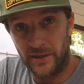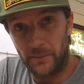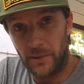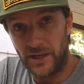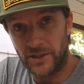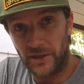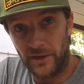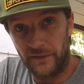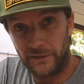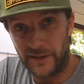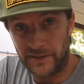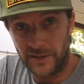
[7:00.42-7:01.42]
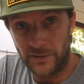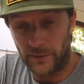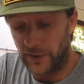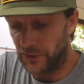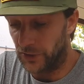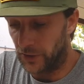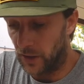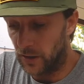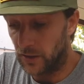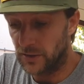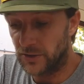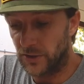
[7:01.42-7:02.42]
and imaginary fences around your
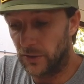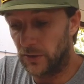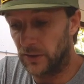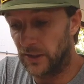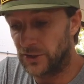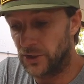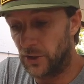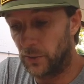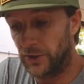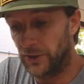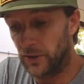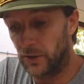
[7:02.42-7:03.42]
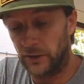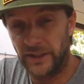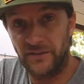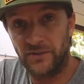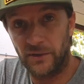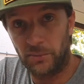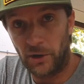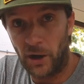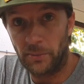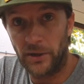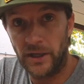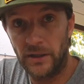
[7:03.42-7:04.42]
yard, so it lets you know when your dog leaves the
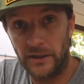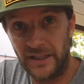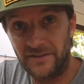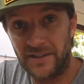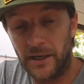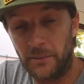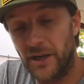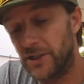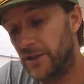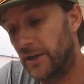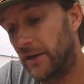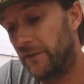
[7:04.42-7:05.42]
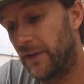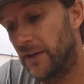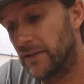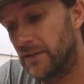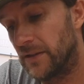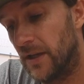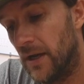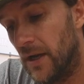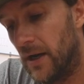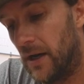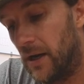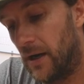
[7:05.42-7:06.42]
property, leaves that imaginary fence.
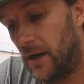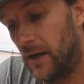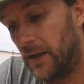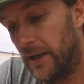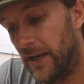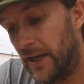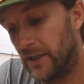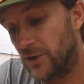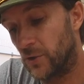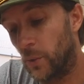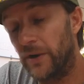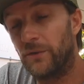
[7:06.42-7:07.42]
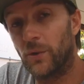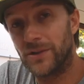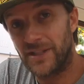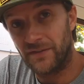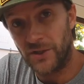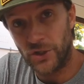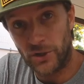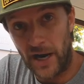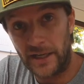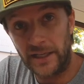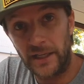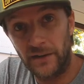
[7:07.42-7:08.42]
It has 24/7
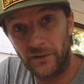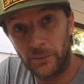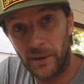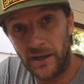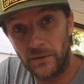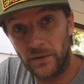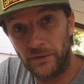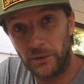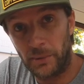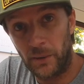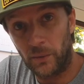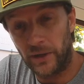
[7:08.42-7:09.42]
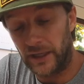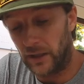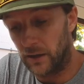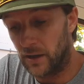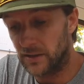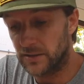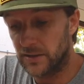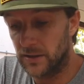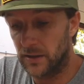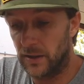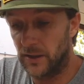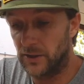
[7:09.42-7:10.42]
tracking of your pet. If your pet were to get lost,
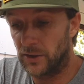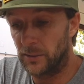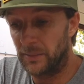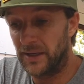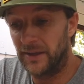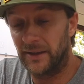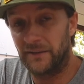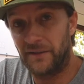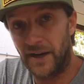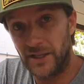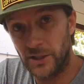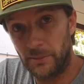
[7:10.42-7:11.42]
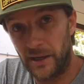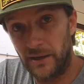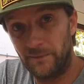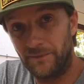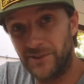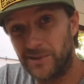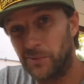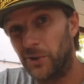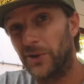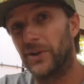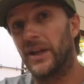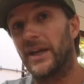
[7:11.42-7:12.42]
you can immediately find your pet.
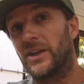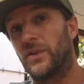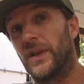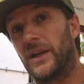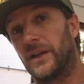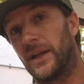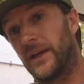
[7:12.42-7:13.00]
Similar to if you think